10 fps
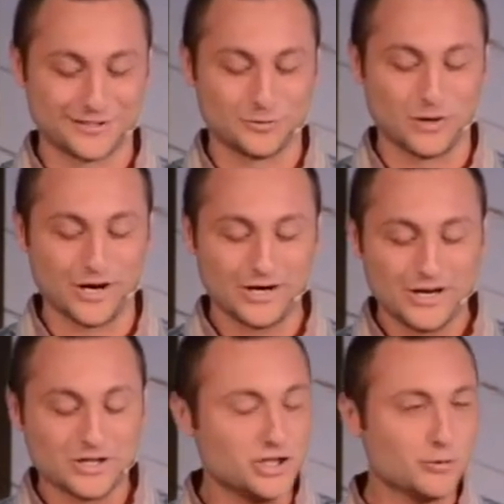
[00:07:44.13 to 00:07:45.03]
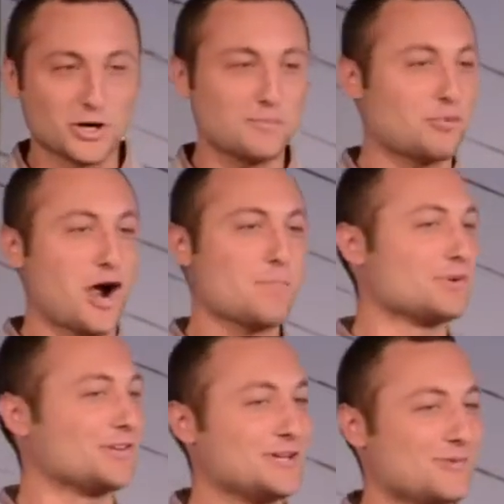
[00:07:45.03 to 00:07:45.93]
where you weren't
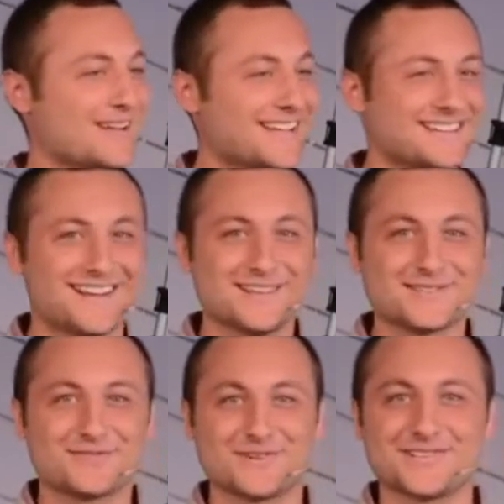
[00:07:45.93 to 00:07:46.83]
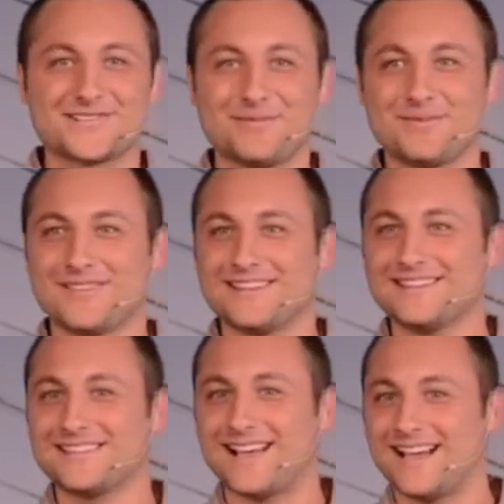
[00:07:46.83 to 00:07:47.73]
properly recognized for
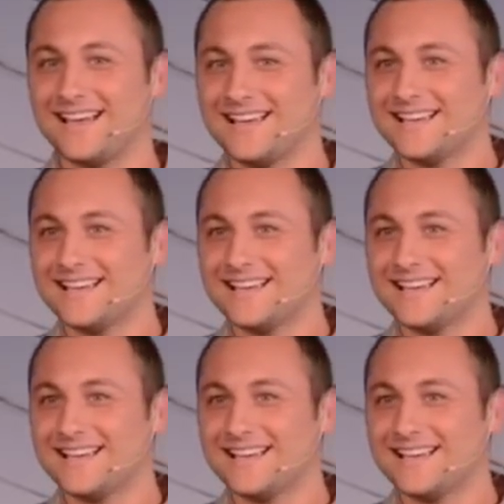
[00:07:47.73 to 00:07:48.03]
something that